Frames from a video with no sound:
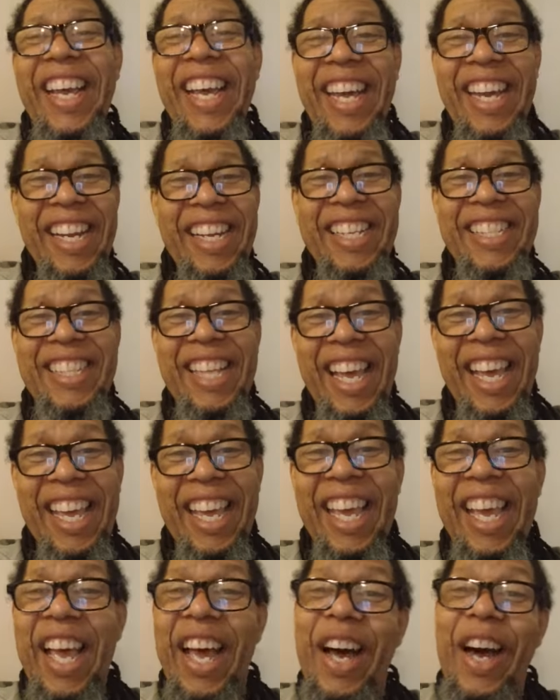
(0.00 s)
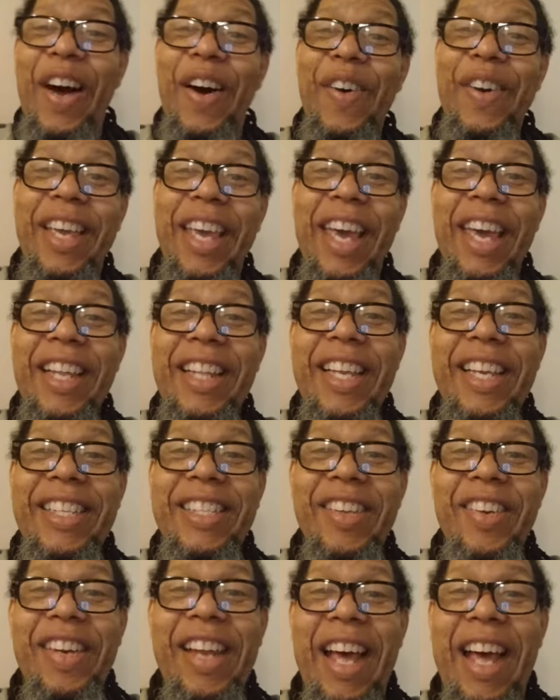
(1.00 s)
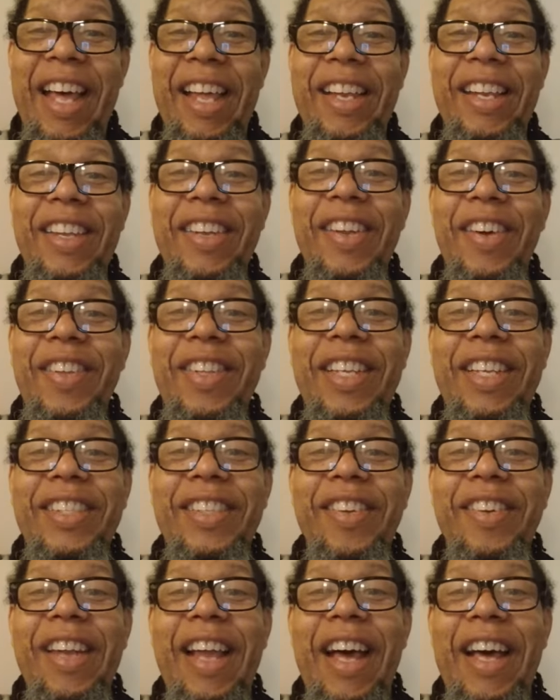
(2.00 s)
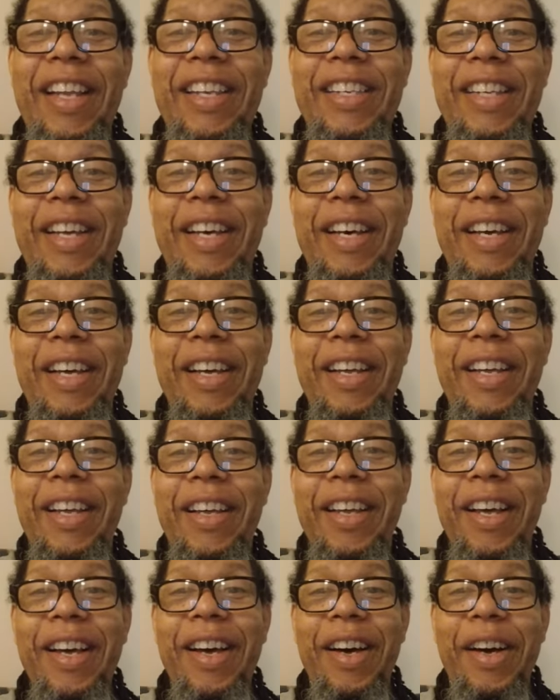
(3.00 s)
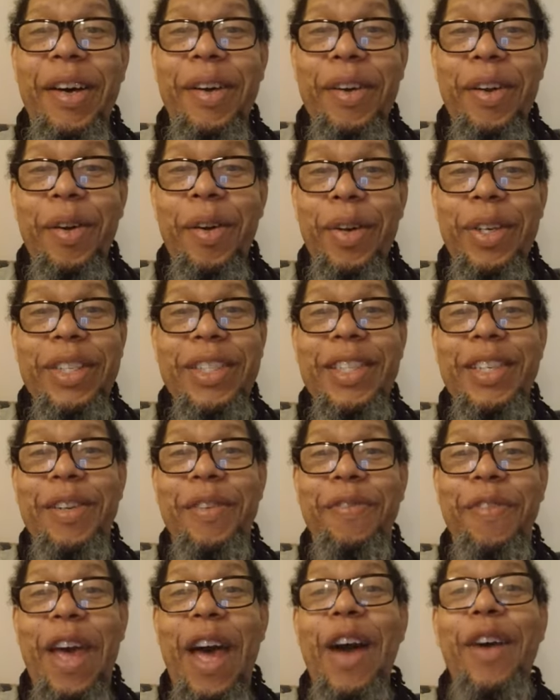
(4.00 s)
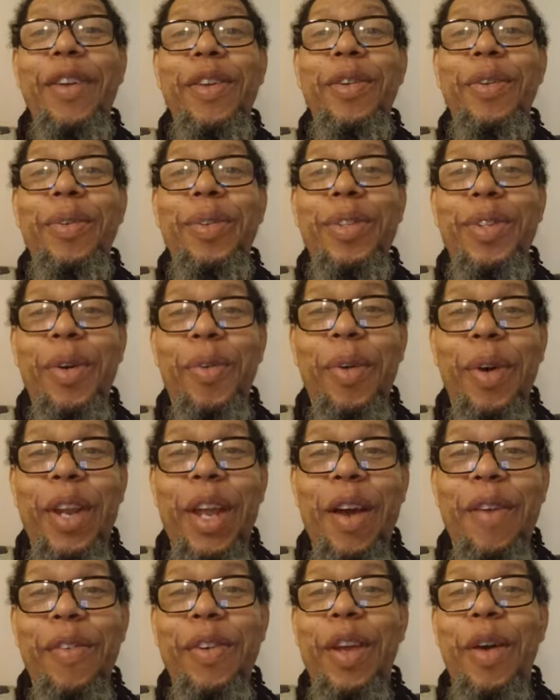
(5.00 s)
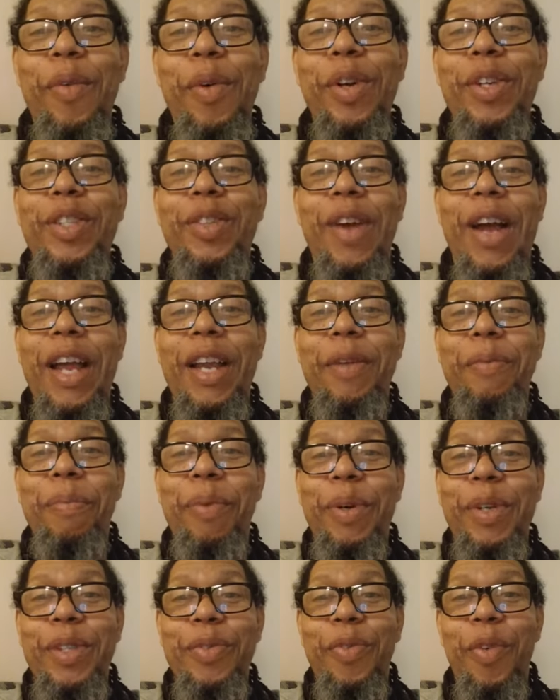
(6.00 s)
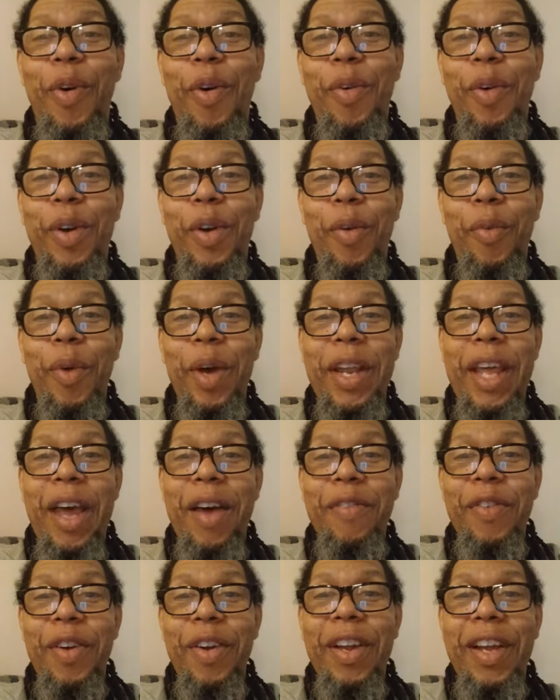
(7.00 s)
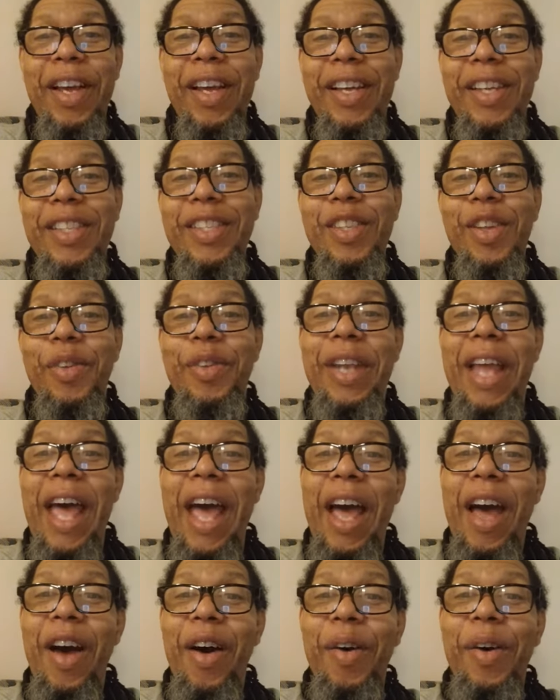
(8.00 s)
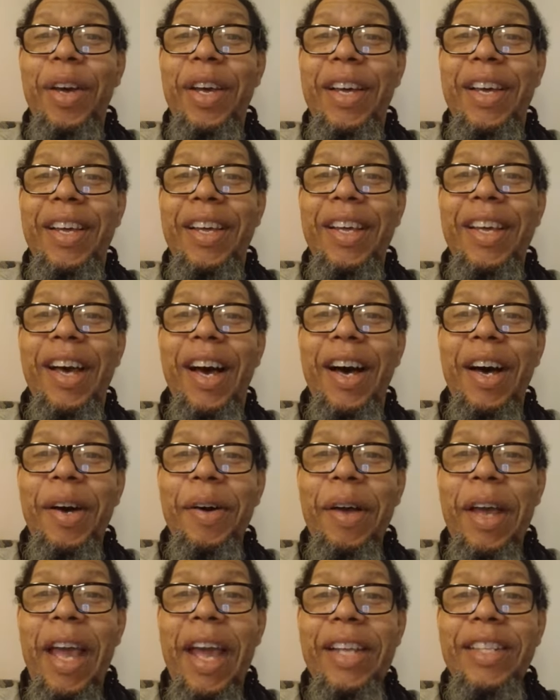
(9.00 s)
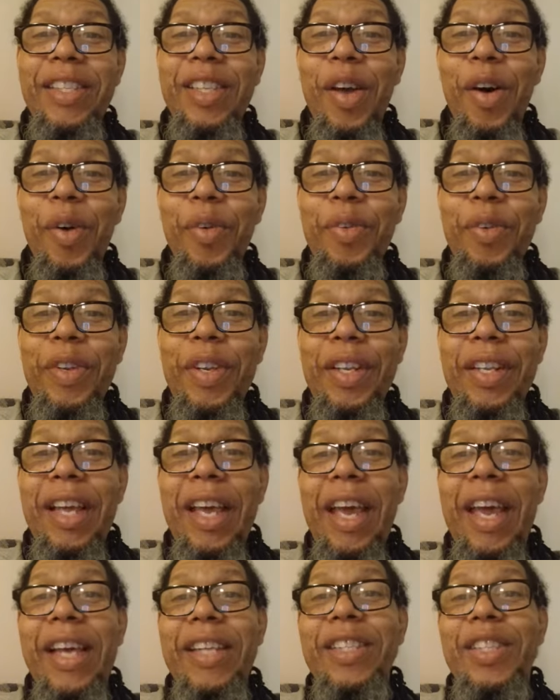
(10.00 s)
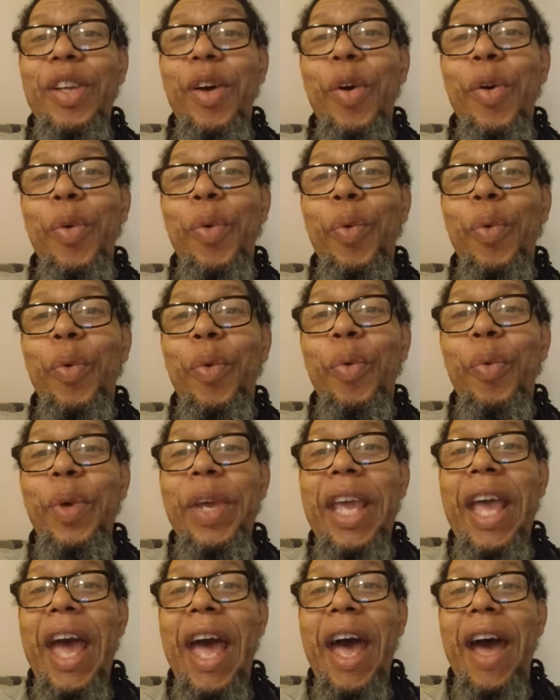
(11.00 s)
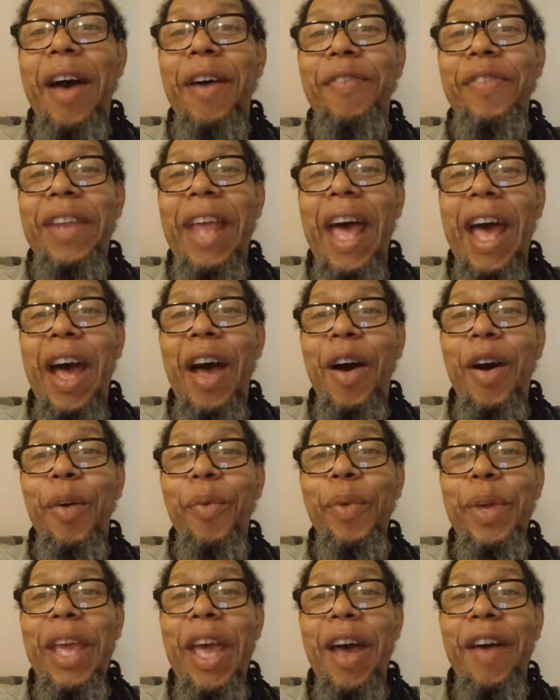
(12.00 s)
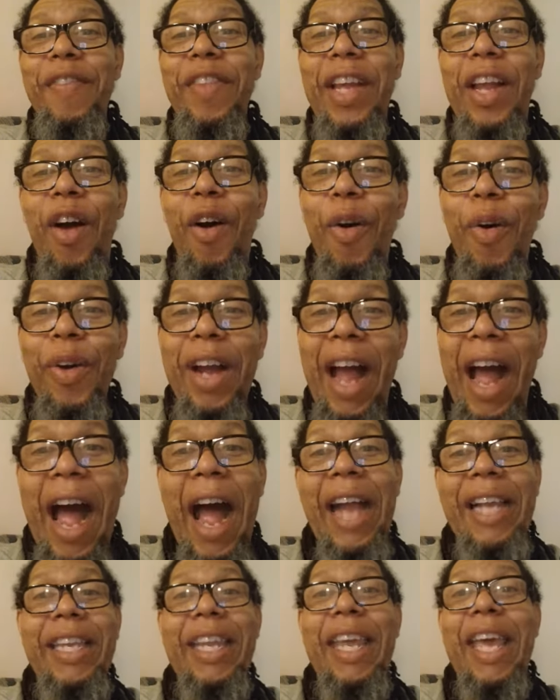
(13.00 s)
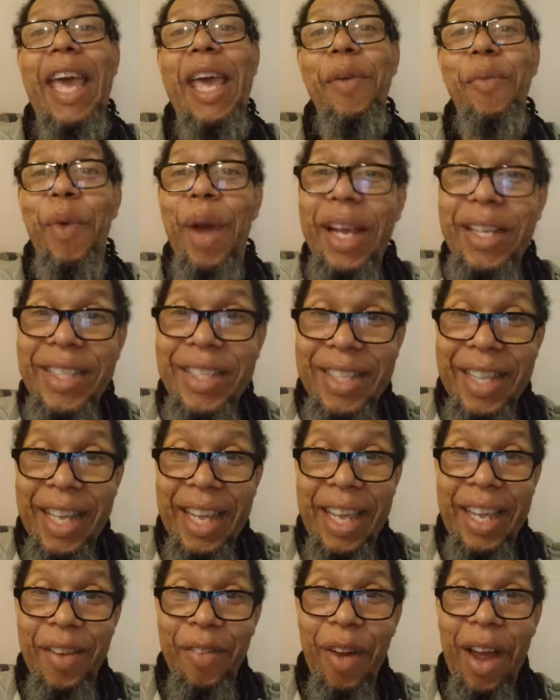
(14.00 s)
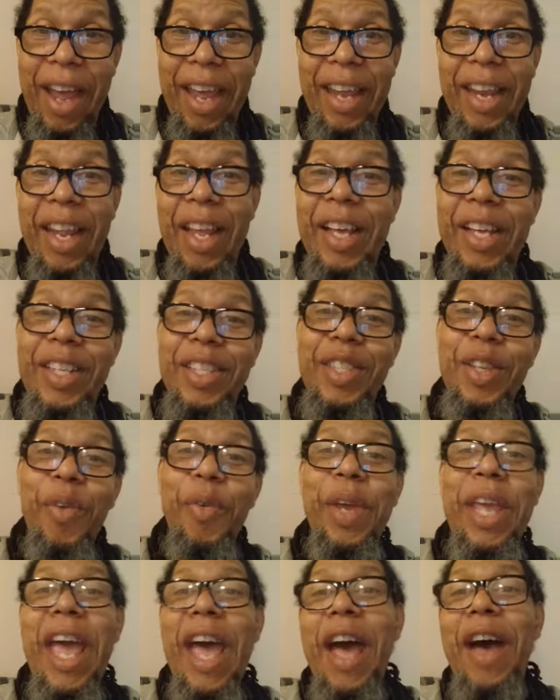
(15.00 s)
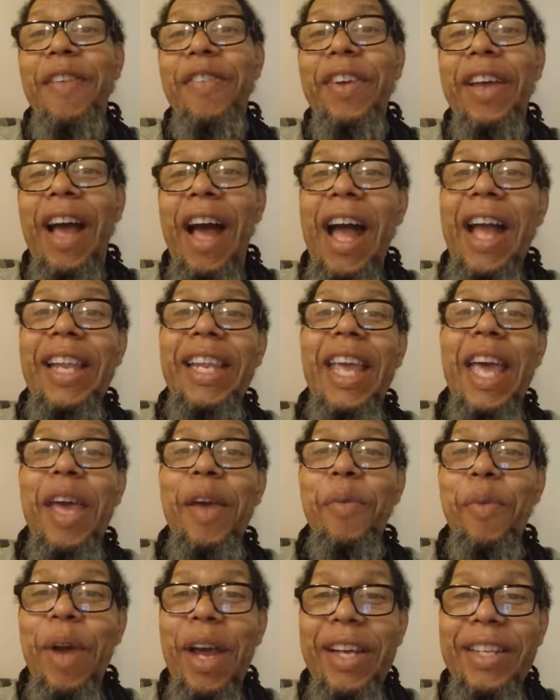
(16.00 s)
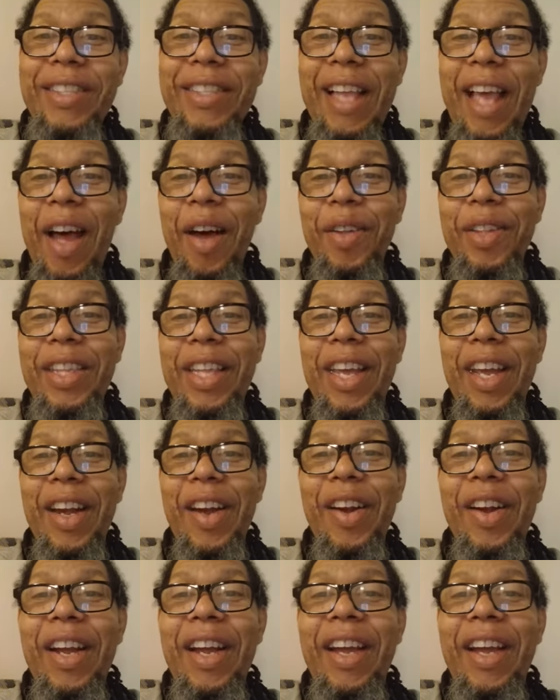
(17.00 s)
it's like, okay, these are not, you know, these are not Christian values or whatever that we're trying to push forward or whatever. So now, and so we have the whole Kanye West thing, right? So we have Kanye West out there,